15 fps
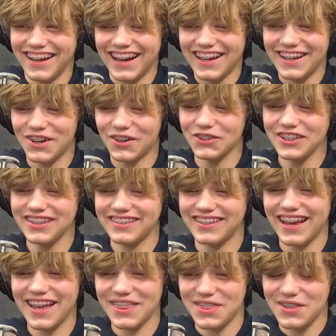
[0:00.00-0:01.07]
I only
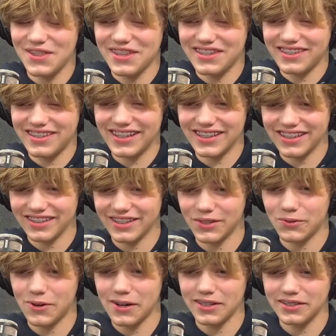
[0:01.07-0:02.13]
sat through the scene because I
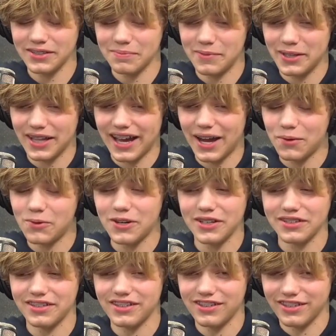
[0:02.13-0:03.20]
wanted to be. I
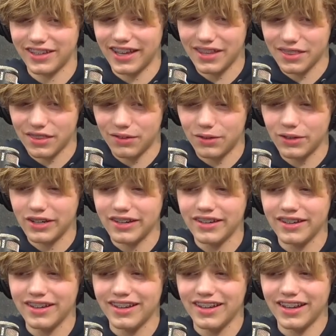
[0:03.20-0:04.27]
wanted to just get through it,
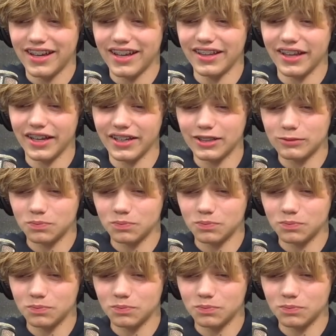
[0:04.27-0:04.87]
mm-hmm. and like,